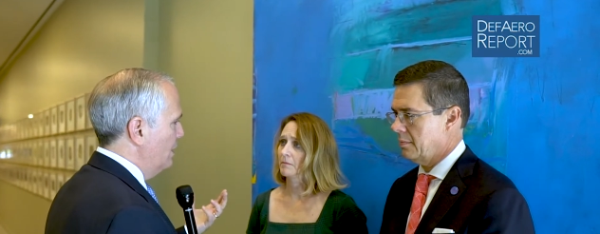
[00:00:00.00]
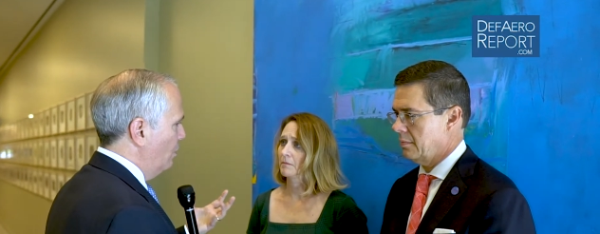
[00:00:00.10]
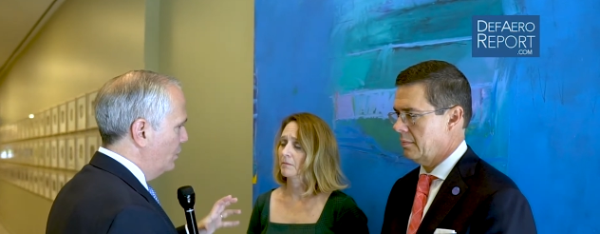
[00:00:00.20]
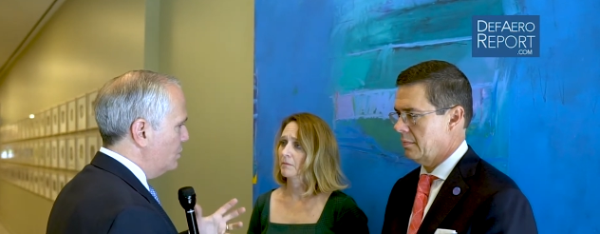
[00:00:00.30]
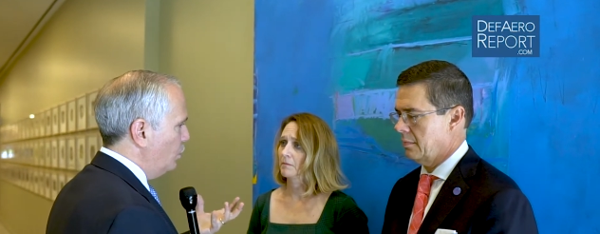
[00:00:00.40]

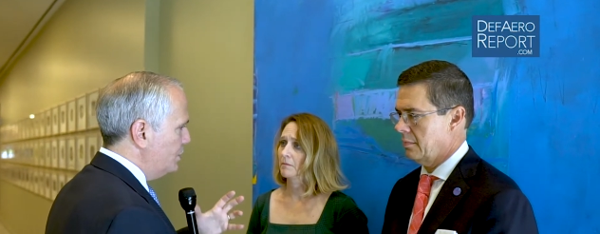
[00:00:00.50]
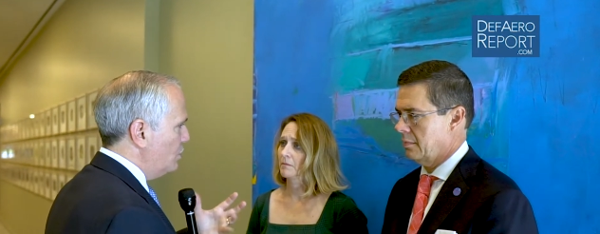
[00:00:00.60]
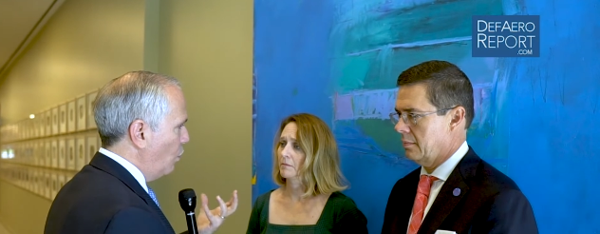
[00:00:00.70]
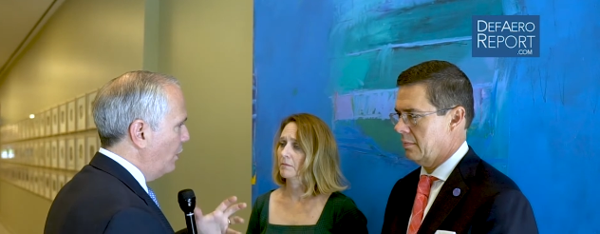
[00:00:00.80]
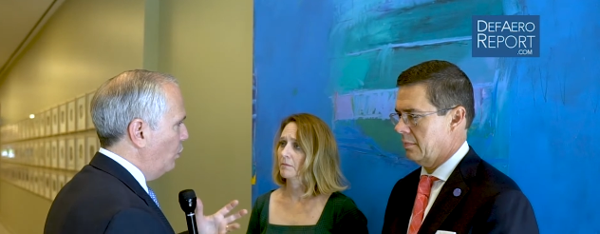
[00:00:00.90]
Speaker 1: What's, what's the
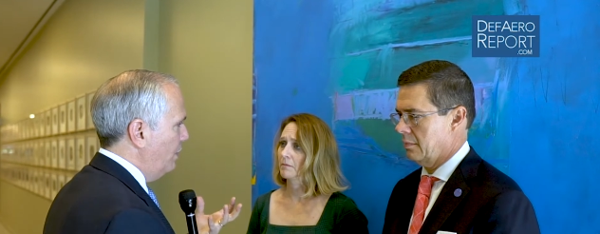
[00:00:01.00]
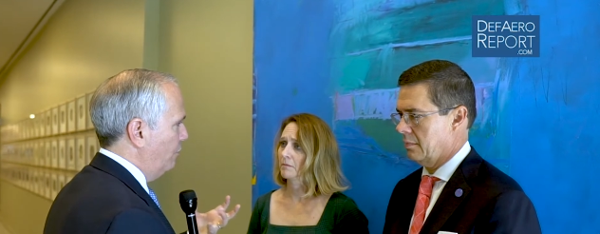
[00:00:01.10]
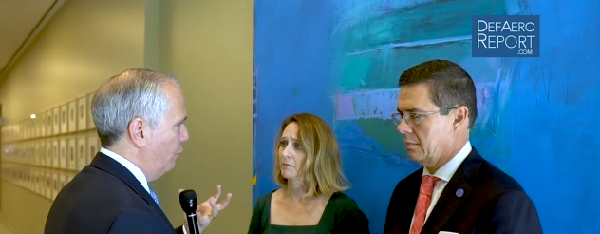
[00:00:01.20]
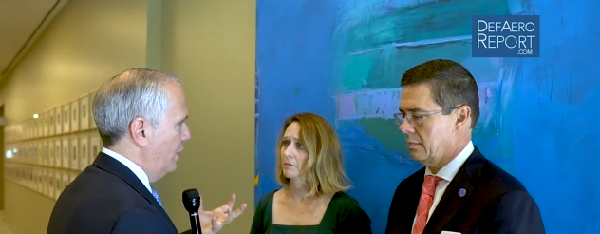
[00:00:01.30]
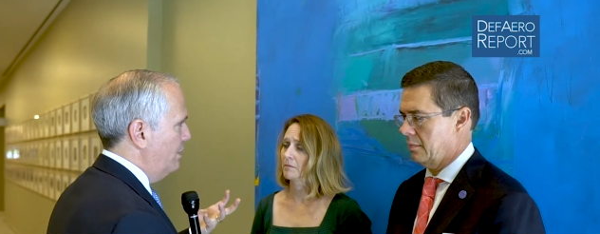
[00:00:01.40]
right way to
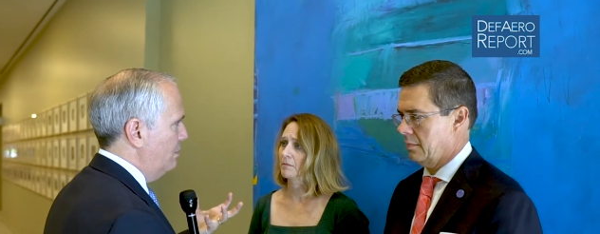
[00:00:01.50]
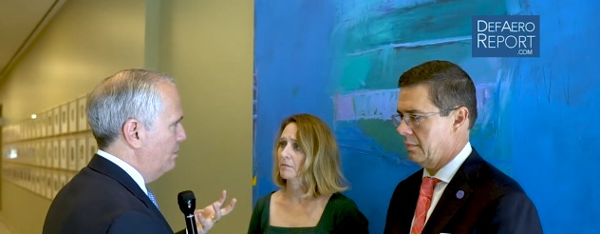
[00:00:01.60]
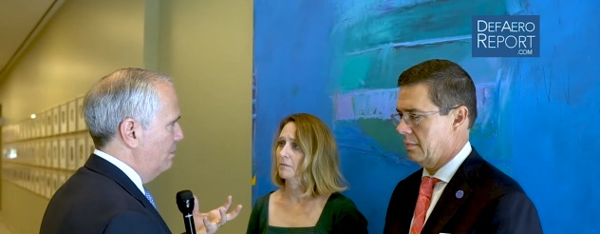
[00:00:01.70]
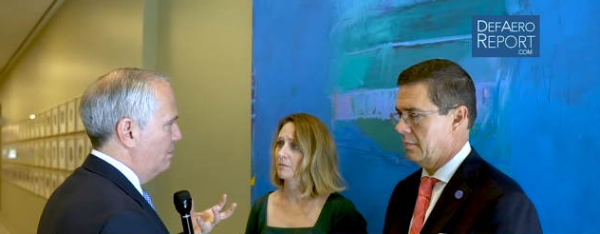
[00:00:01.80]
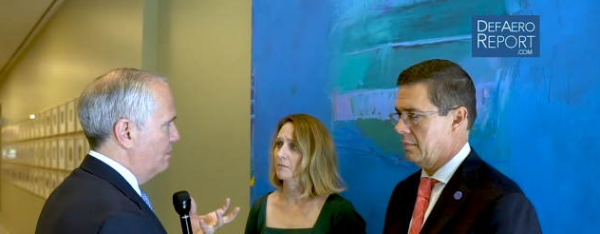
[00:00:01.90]
frame
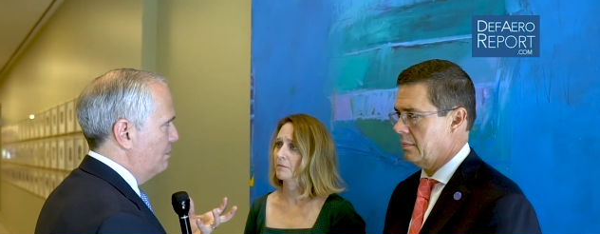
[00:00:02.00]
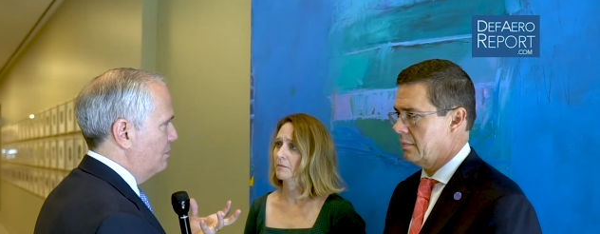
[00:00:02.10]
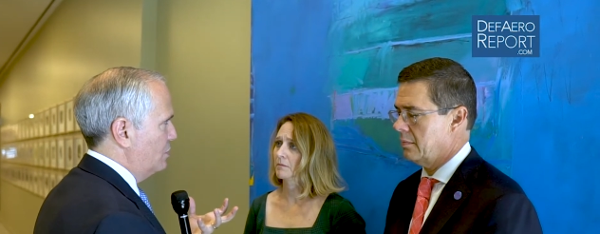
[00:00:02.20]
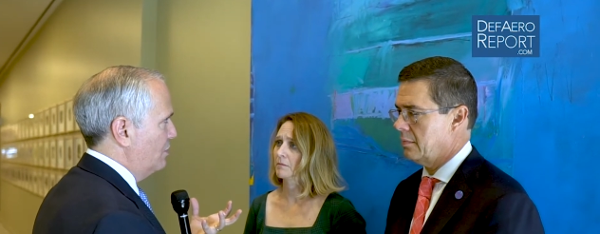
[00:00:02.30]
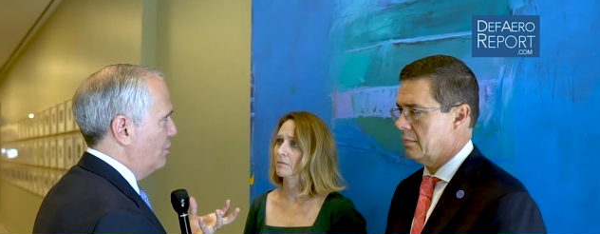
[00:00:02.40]

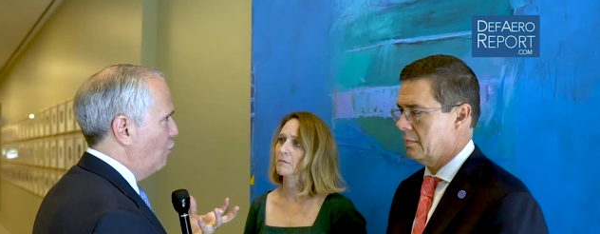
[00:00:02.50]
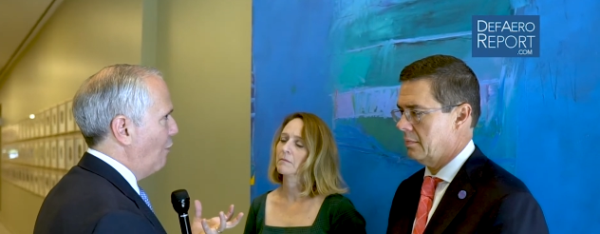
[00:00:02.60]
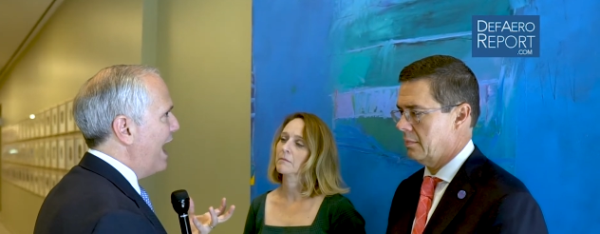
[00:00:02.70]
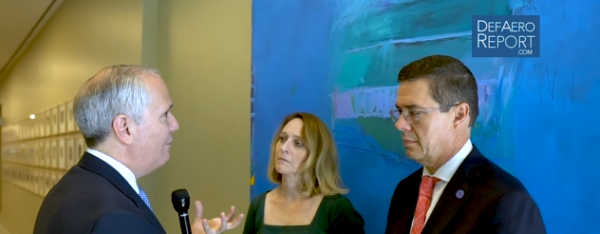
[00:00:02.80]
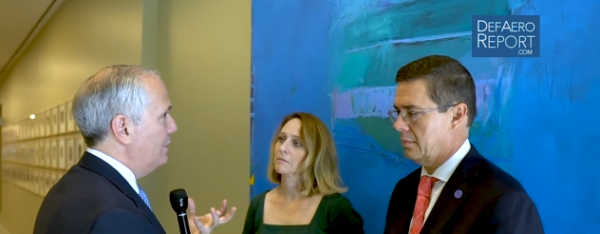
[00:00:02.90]
sort of the
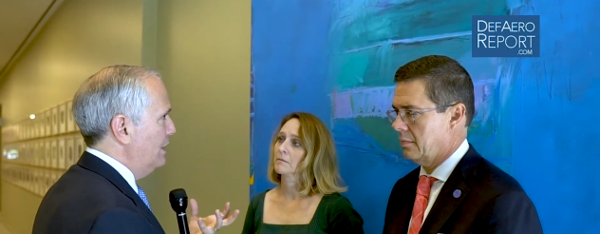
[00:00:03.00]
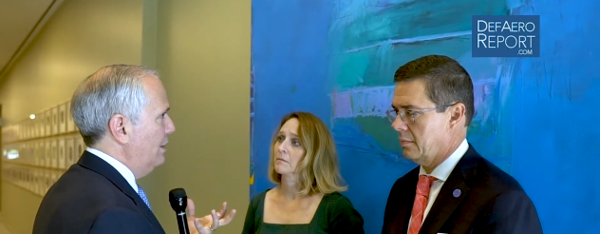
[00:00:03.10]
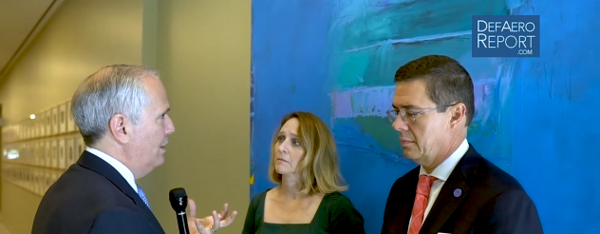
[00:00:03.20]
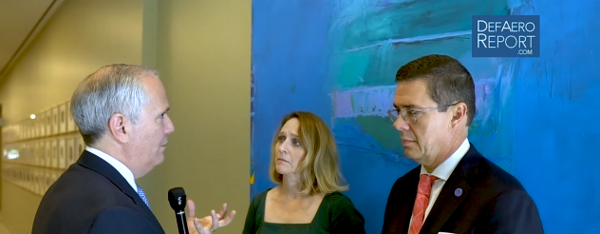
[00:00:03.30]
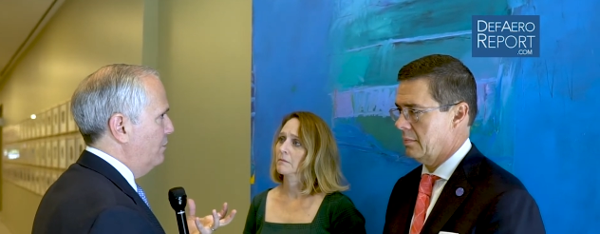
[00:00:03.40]

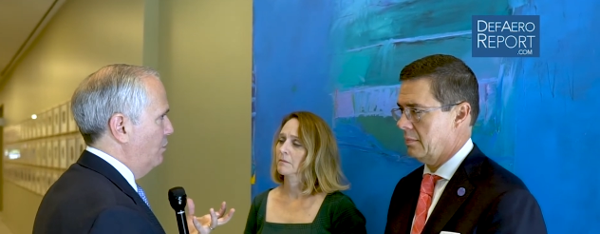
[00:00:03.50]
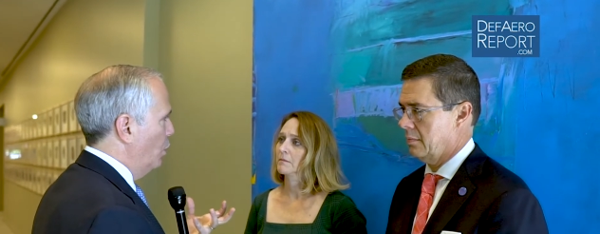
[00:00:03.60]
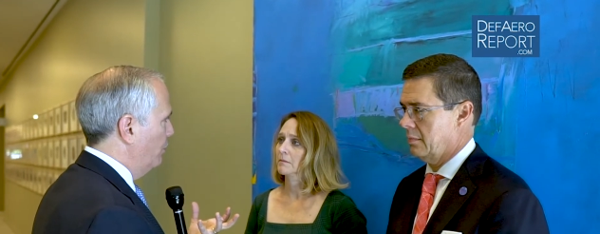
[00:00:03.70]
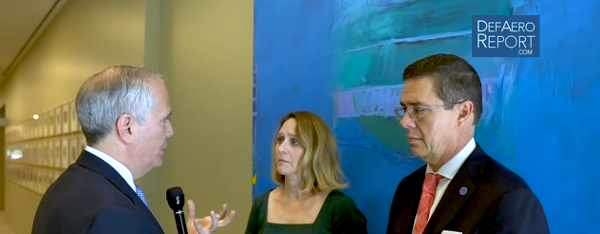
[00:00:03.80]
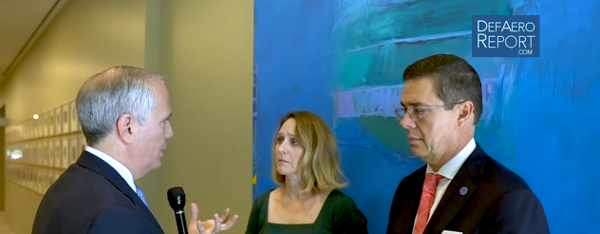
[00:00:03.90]
gravity of the
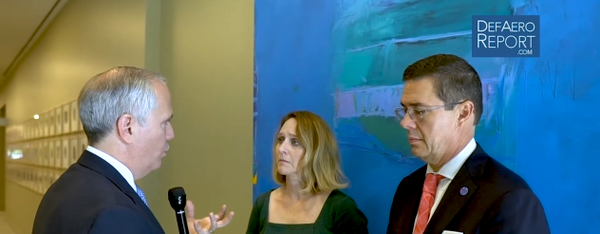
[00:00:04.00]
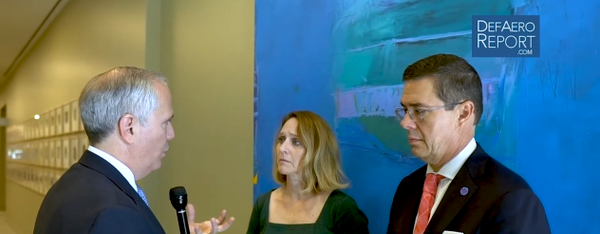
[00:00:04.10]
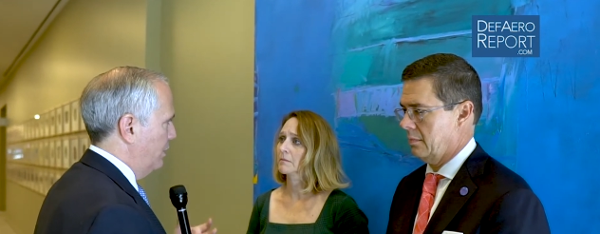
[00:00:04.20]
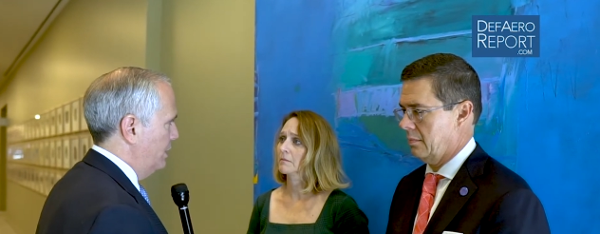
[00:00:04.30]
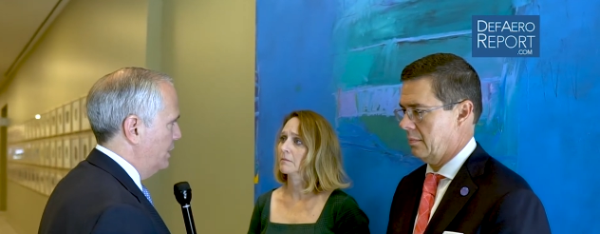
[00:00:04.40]
moment that
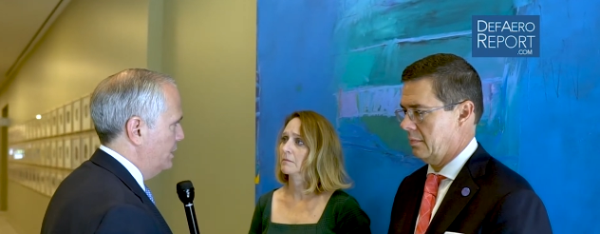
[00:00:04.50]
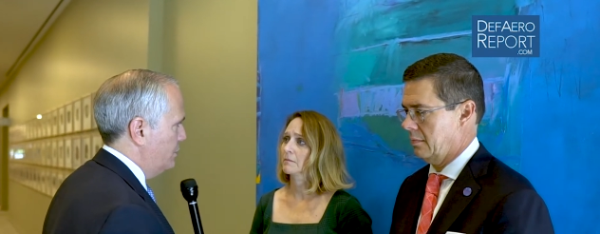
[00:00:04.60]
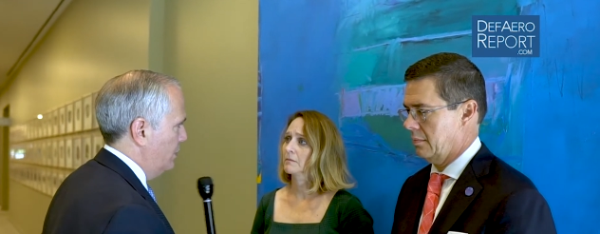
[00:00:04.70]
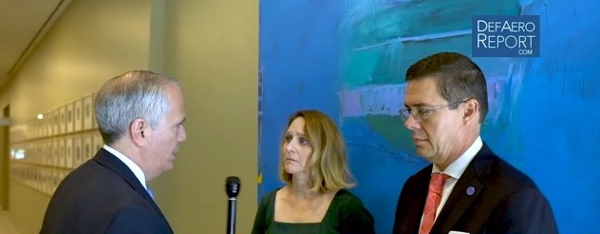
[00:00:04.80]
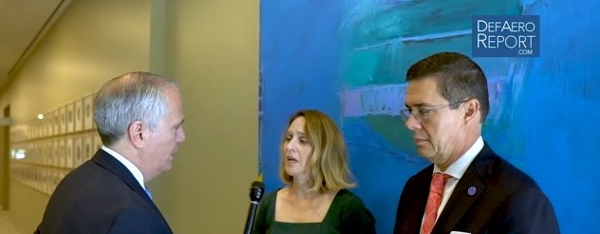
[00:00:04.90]
we're in in
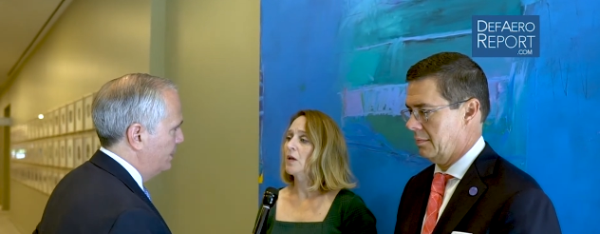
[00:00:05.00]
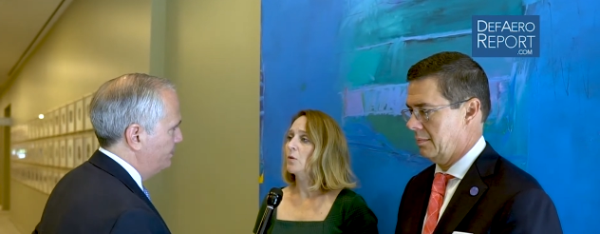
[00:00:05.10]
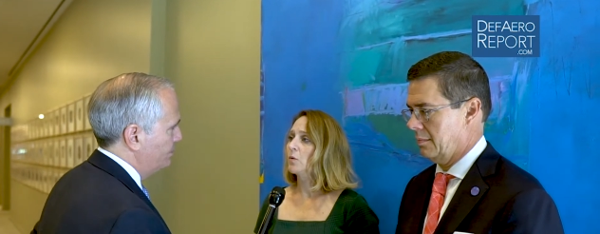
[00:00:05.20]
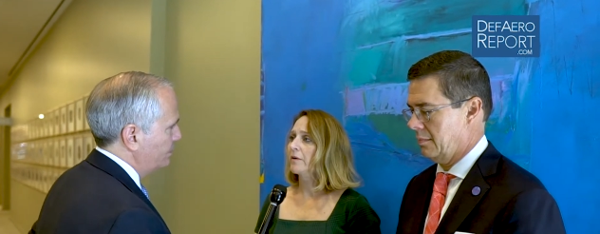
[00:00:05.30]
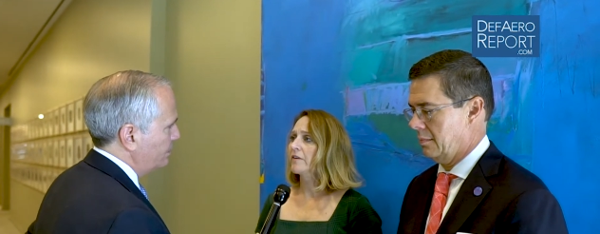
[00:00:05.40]
history?
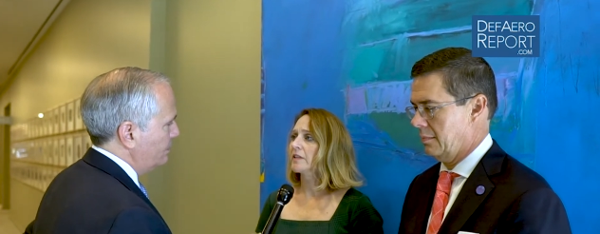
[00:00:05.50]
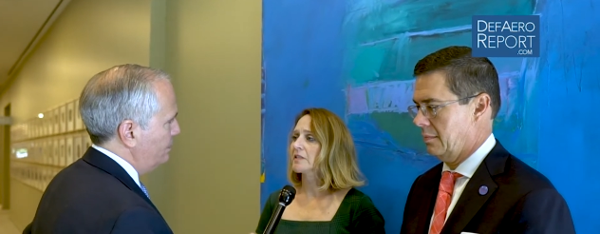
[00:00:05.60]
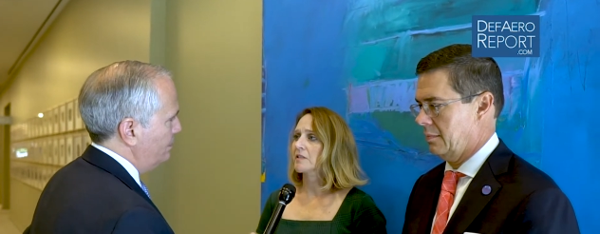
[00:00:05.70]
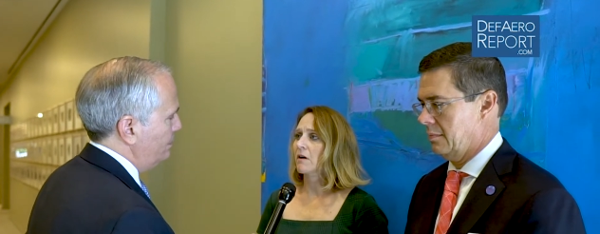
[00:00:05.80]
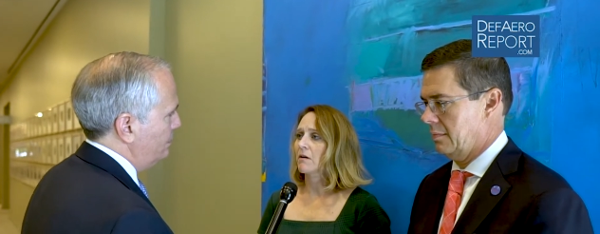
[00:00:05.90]
Speaker 2: Well, we really
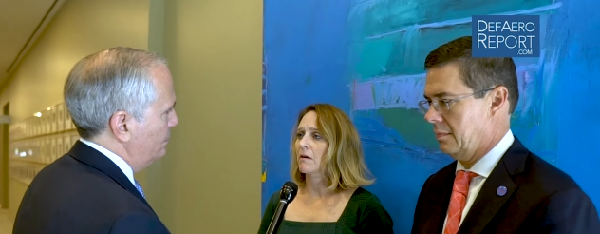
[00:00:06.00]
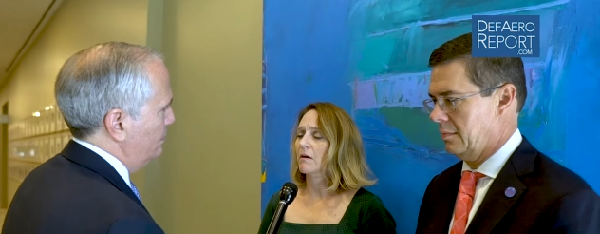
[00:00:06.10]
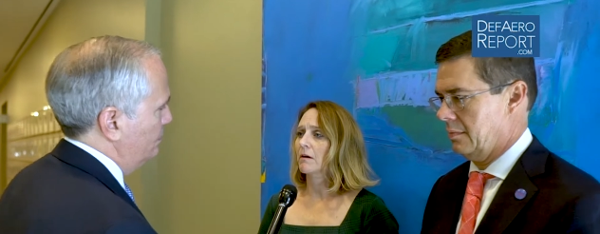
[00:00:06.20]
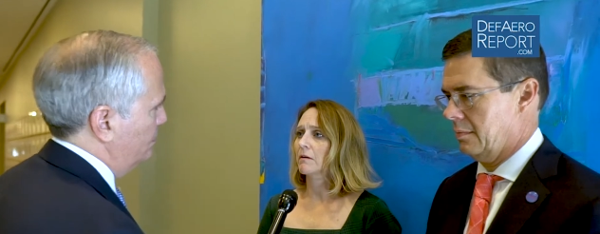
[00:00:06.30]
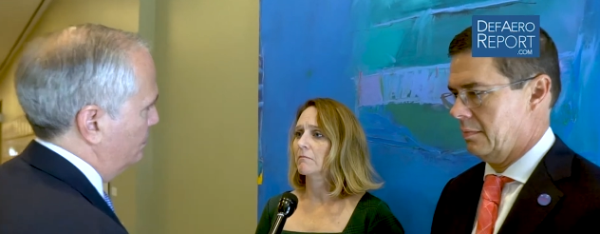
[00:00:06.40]
saw
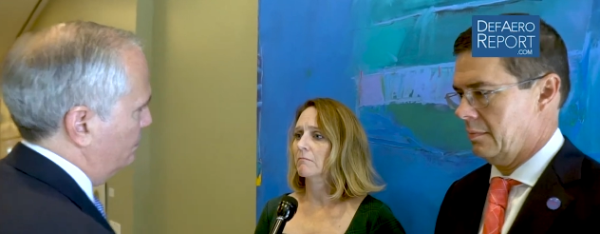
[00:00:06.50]
our